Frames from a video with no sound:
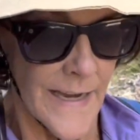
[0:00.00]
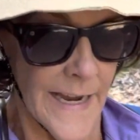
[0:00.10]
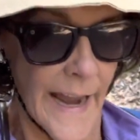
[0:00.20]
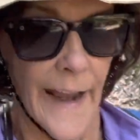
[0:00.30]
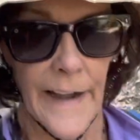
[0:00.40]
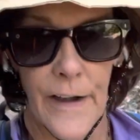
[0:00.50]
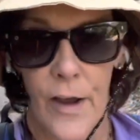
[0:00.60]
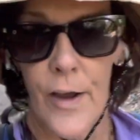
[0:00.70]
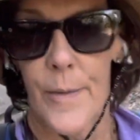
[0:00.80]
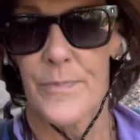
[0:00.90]
and
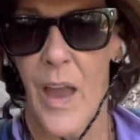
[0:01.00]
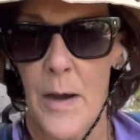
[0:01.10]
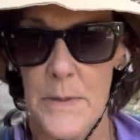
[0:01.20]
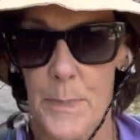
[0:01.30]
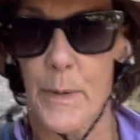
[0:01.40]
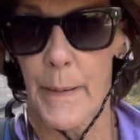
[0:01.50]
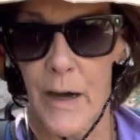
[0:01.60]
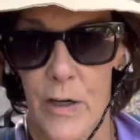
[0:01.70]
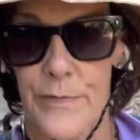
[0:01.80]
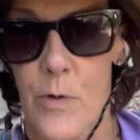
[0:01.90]
I was
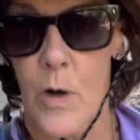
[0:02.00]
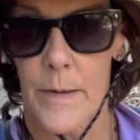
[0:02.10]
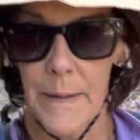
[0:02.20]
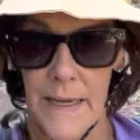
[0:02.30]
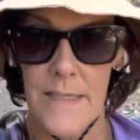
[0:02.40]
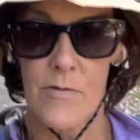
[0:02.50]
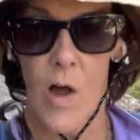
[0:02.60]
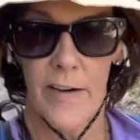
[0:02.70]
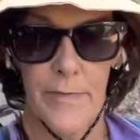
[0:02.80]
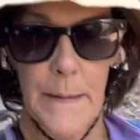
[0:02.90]
prepared for it because a
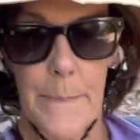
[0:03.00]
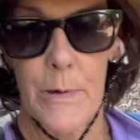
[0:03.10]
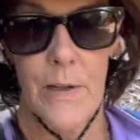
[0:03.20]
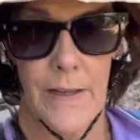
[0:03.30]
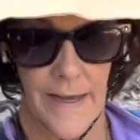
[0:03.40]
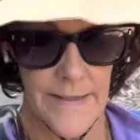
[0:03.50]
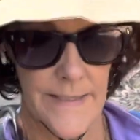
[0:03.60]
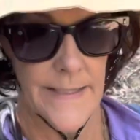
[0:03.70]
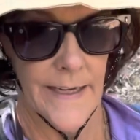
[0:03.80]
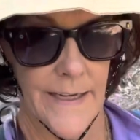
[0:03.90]
lot of people had
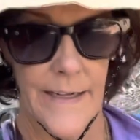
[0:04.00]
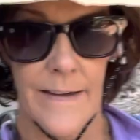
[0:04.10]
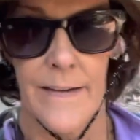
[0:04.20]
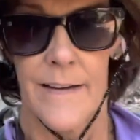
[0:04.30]
said